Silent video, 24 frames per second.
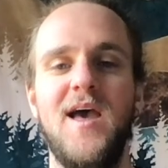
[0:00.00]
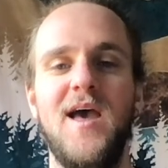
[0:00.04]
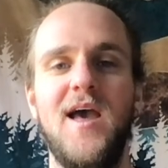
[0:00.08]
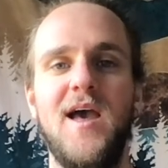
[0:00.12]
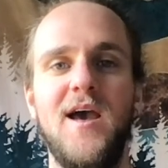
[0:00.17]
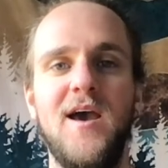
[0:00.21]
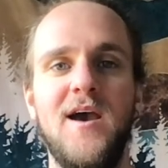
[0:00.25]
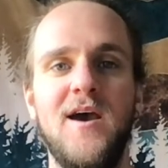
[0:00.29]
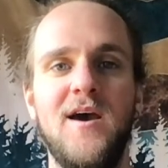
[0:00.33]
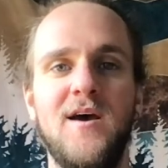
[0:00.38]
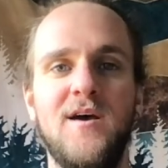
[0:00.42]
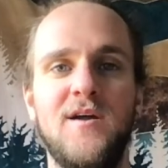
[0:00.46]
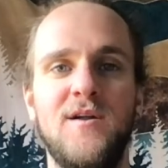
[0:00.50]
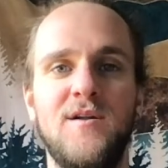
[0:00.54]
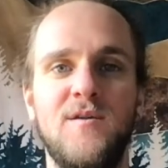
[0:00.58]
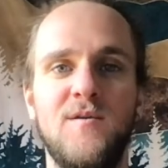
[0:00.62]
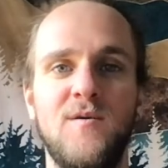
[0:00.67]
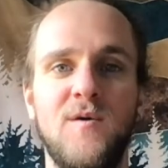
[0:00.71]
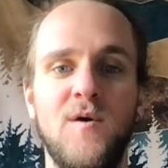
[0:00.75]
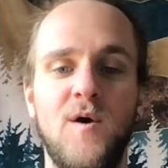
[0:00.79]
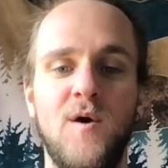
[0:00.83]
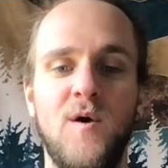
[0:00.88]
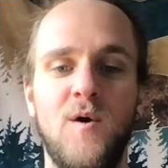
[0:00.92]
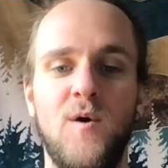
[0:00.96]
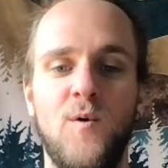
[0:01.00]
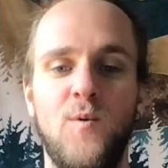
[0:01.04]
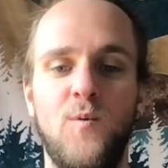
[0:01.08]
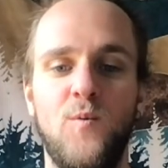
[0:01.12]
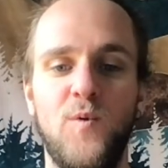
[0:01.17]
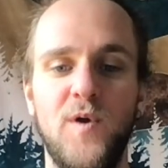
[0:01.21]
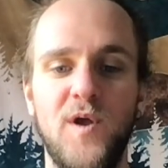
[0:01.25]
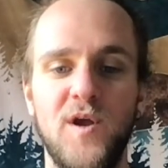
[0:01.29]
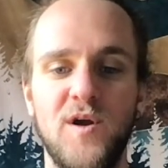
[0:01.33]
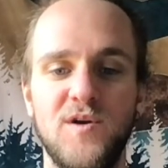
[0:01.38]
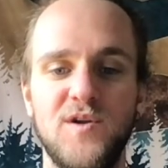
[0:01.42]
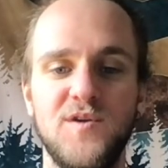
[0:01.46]
And
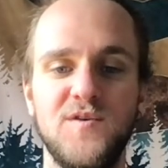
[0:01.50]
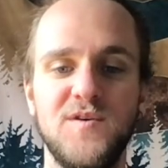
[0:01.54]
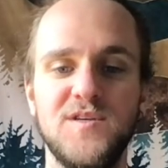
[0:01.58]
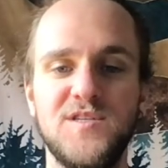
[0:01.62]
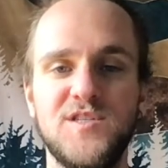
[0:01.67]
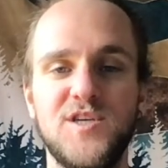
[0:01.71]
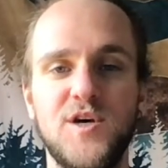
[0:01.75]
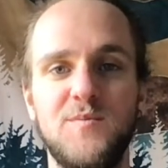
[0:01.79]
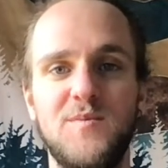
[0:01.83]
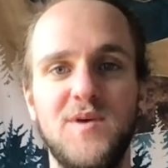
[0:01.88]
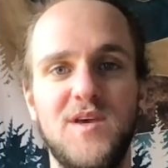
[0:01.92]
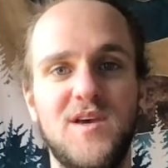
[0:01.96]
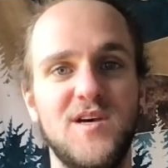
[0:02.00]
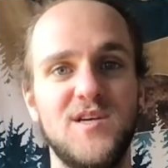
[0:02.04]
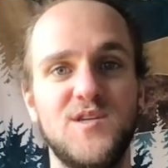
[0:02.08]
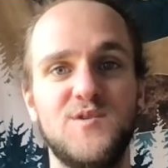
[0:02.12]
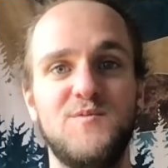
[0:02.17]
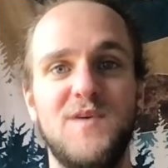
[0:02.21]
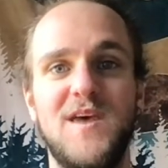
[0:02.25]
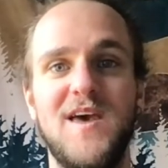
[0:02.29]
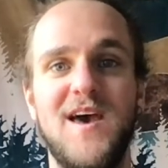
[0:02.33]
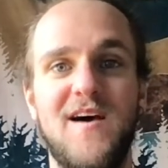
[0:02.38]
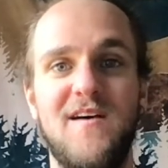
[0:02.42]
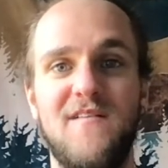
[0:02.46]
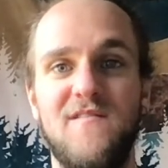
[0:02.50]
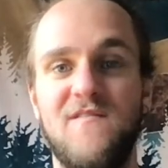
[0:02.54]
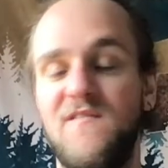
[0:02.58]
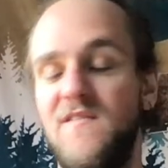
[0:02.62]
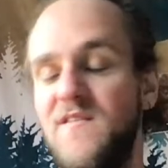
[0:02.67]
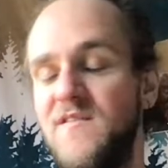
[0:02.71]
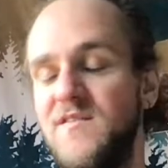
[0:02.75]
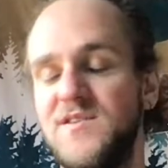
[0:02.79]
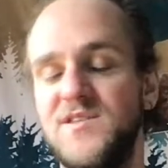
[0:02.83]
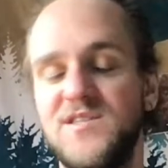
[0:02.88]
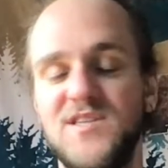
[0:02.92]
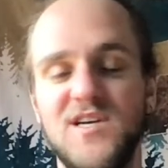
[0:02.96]
we are doing so because we have
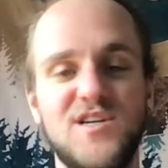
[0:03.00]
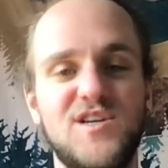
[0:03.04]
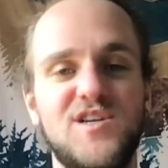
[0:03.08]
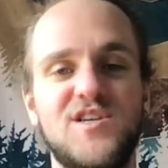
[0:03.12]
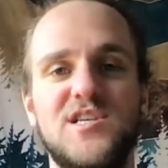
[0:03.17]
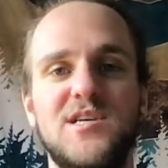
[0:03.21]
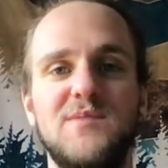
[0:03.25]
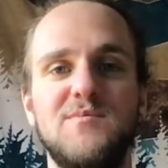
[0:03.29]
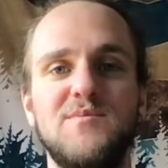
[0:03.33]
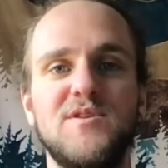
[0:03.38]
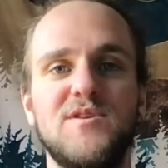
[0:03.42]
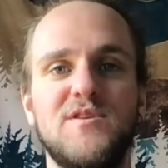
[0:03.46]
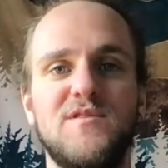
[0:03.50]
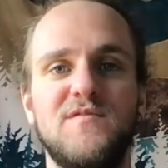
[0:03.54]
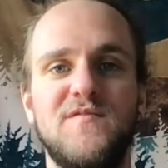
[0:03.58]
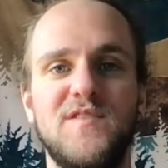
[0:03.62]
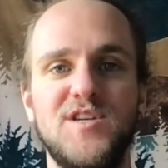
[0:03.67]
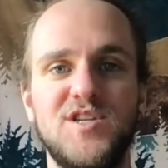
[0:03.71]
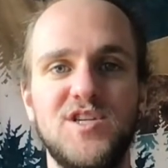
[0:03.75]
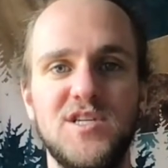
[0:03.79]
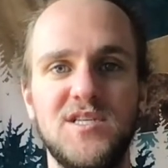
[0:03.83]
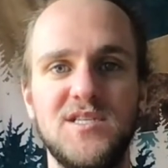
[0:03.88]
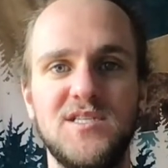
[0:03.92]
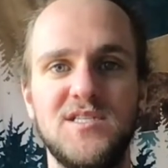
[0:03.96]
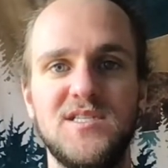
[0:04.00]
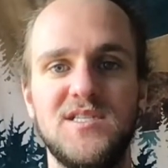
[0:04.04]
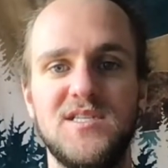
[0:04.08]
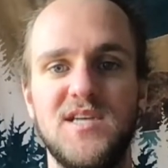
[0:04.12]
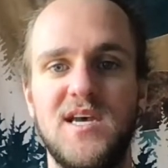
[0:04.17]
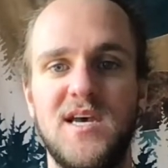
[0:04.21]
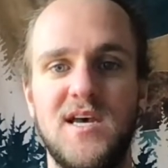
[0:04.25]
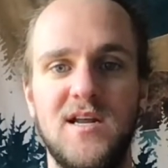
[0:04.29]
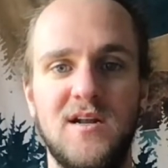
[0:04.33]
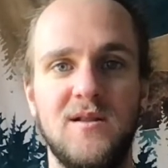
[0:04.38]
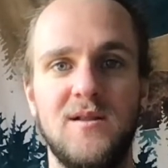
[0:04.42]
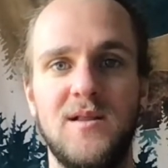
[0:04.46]
such similar visions
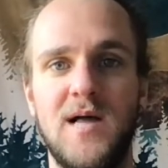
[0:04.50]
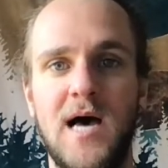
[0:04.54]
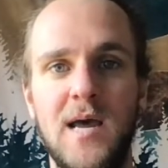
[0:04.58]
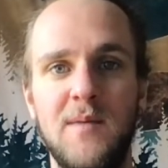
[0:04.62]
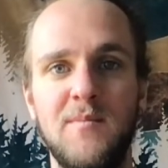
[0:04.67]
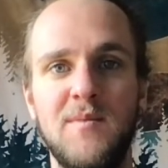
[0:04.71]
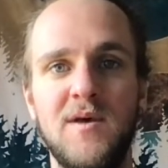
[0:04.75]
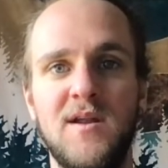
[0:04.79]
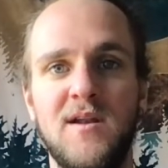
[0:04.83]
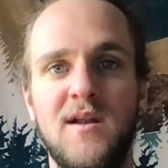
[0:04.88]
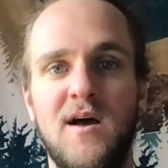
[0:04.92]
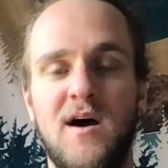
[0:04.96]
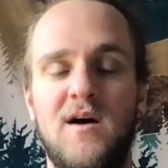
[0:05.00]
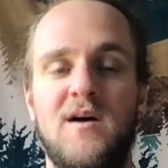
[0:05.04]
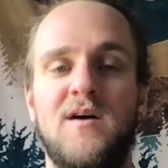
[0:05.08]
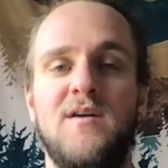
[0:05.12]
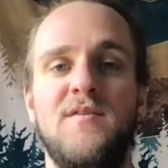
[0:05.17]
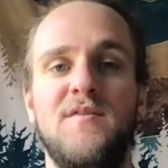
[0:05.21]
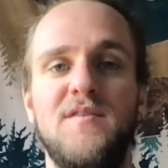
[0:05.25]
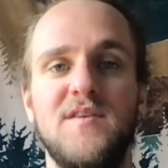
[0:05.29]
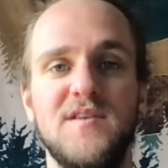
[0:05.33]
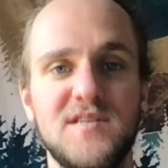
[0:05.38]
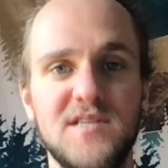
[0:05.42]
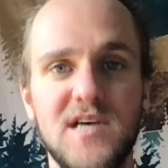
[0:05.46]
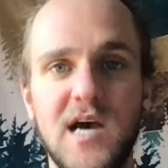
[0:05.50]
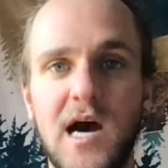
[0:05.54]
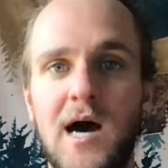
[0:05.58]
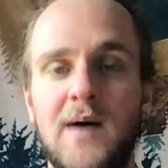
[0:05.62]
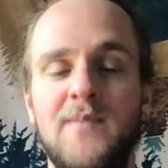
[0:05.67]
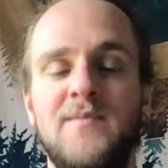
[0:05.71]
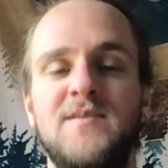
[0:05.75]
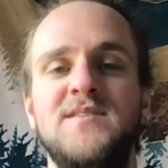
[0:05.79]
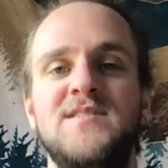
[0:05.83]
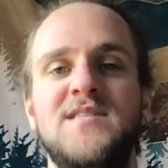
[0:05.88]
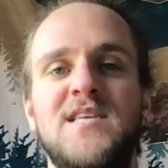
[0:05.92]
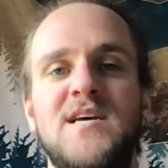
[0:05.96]
and alignment on this
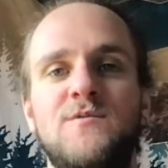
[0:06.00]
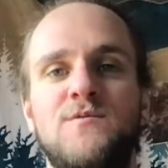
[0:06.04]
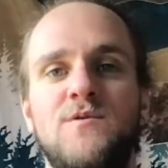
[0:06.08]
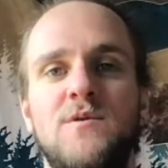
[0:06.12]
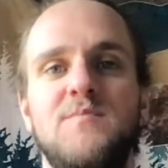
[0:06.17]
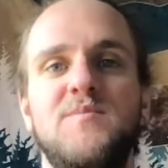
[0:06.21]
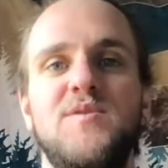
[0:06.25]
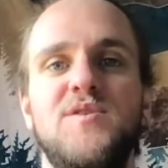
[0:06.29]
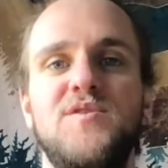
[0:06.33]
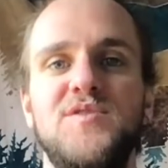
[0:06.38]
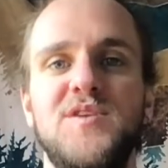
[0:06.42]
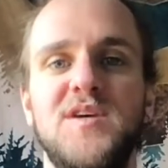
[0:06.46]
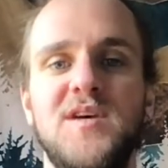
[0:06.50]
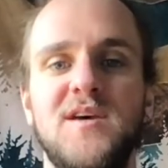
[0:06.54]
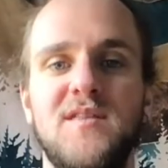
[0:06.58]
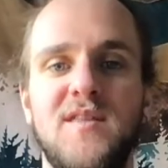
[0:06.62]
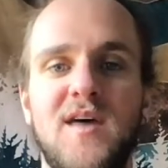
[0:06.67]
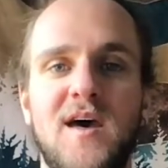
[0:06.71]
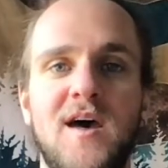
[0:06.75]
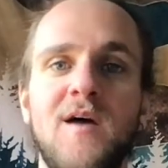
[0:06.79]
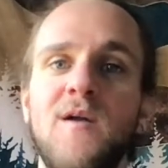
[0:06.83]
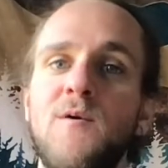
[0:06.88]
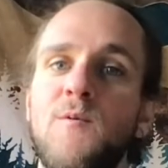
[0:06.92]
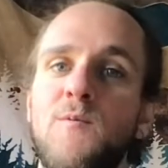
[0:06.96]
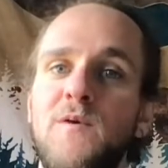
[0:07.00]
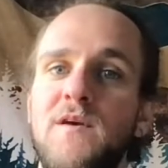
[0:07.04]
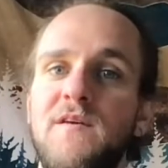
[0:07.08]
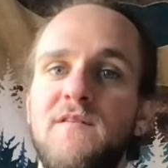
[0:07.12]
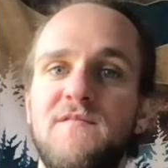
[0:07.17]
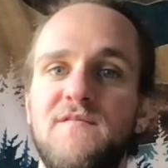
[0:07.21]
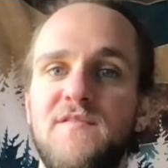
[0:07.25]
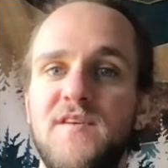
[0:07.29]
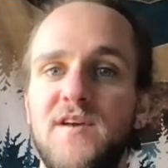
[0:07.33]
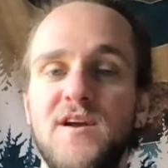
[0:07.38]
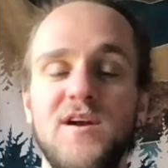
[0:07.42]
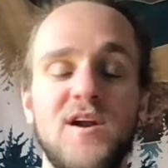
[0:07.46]
commons that we're building that we
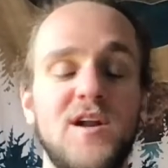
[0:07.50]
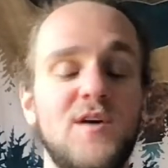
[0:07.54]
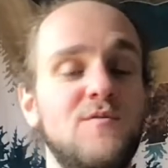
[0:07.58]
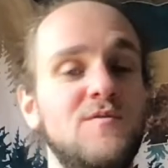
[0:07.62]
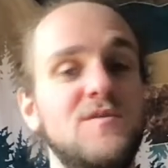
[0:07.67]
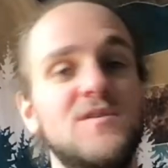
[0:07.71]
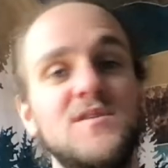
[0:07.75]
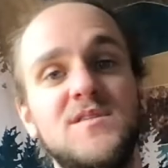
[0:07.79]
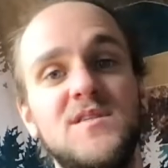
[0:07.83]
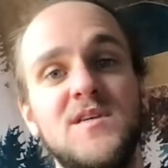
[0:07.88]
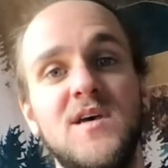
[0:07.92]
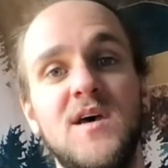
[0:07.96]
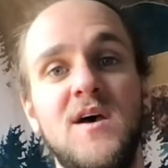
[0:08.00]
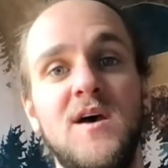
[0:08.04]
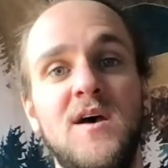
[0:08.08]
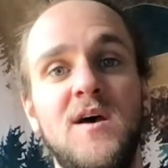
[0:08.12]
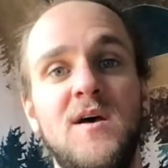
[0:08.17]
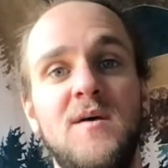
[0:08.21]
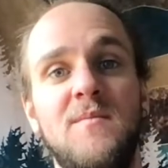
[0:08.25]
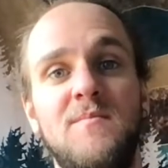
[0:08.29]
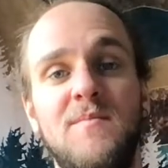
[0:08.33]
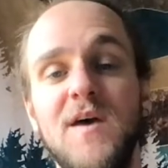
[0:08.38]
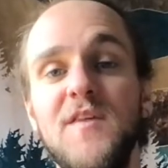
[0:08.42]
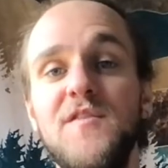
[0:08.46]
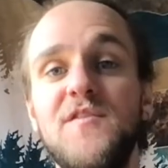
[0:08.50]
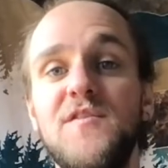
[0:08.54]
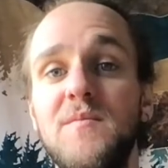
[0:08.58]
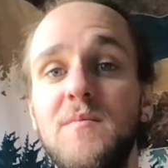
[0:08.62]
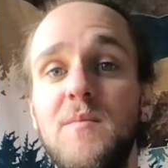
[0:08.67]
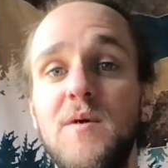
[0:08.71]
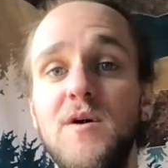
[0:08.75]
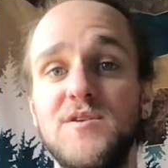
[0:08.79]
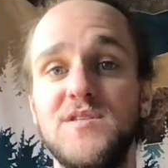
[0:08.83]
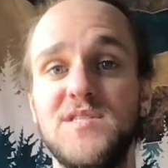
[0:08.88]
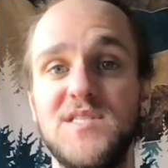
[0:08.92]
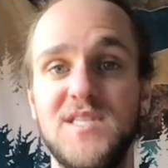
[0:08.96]
figured it was made the
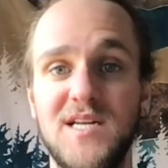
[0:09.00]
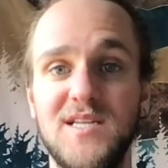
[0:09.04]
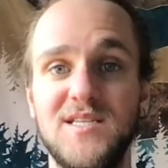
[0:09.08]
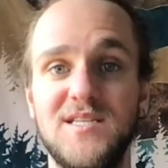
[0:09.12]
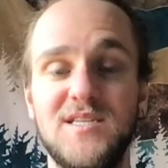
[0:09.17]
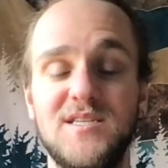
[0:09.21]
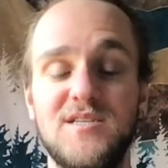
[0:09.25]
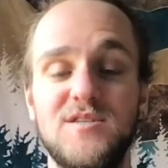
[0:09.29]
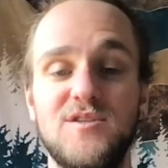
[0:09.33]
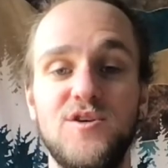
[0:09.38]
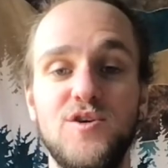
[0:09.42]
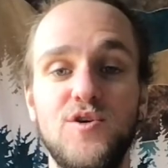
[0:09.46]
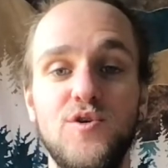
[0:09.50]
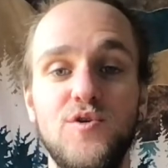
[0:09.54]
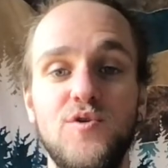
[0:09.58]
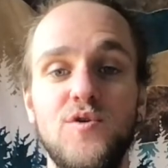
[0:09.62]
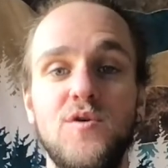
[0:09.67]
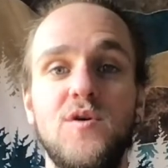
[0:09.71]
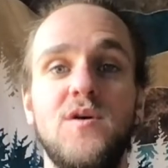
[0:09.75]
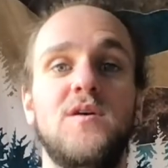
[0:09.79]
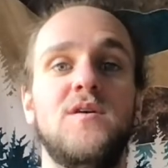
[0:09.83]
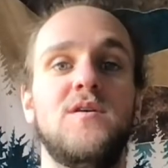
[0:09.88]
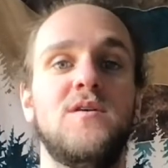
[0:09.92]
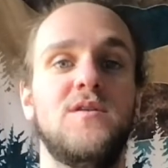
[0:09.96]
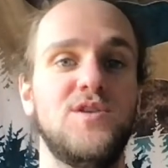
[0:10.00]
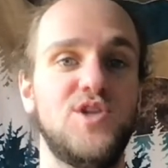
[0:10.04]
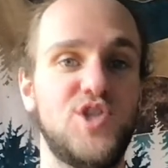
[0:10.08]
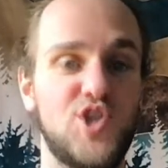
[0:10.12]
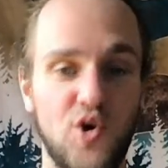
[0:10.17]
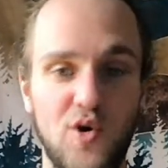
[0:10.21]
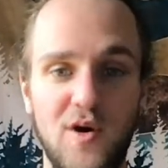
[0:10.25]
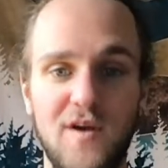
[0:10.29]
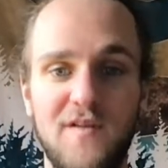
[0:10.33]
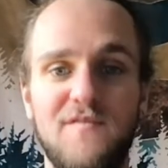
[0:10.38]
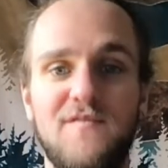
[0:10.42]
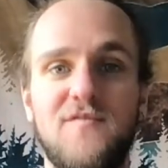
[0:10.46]
most sense to
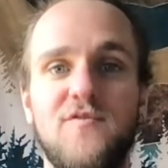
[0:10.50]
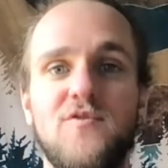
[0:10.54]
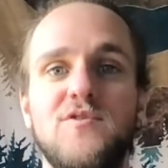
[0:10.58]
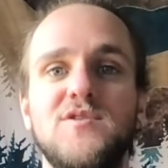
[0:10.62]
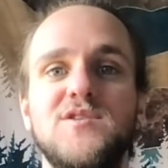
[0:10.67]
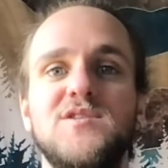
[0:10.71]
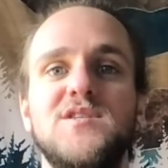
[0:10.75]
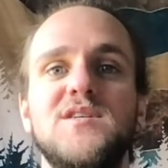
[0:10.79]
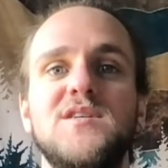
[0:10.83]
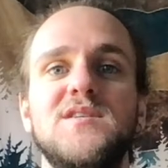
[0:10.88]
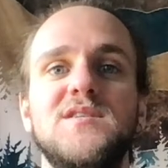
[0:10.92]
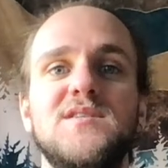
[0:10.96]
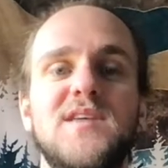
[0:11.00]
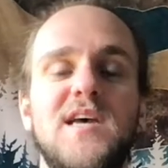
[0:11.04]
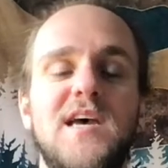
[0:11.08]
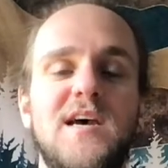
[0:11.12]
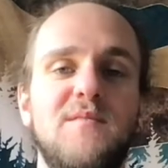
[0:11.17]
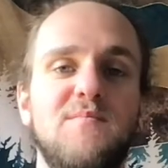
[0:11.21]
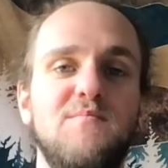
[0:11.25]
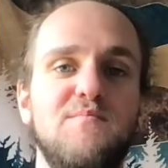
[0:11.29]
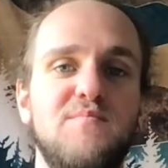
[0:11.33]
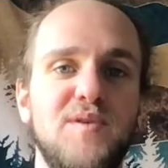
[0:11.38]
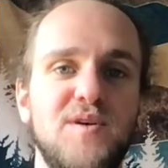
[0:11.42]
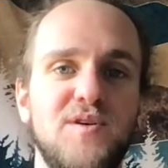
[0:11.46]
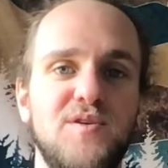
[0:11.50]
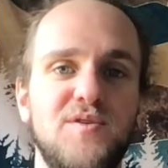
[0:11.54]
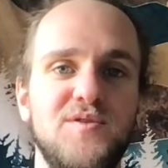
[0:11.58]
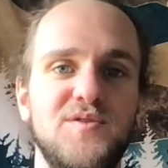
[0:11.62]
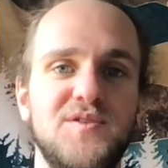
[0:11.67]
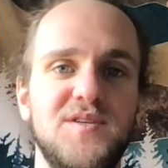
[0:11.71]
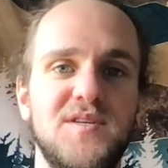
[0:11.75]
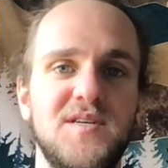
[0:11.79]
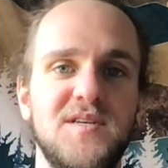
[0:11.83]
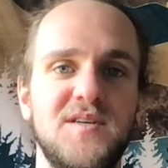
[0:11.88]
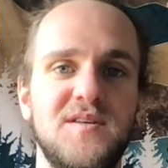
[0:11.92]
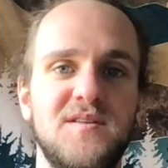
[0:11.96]
join forces and
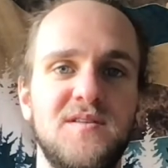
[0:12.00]
build